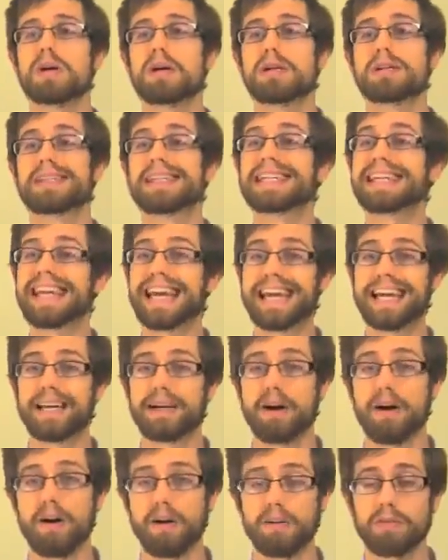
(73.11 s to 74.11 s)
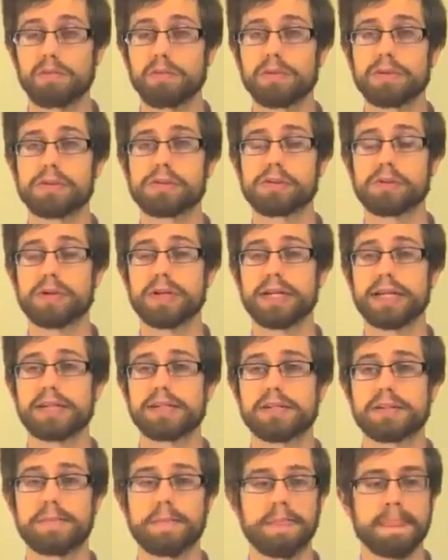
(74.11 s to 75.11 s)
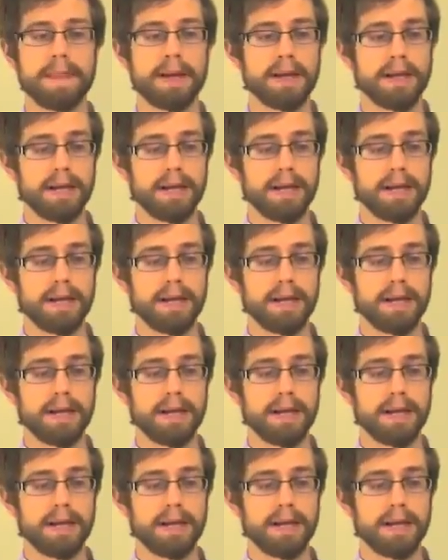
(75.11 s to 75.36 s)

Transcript: on decaying hardwood trees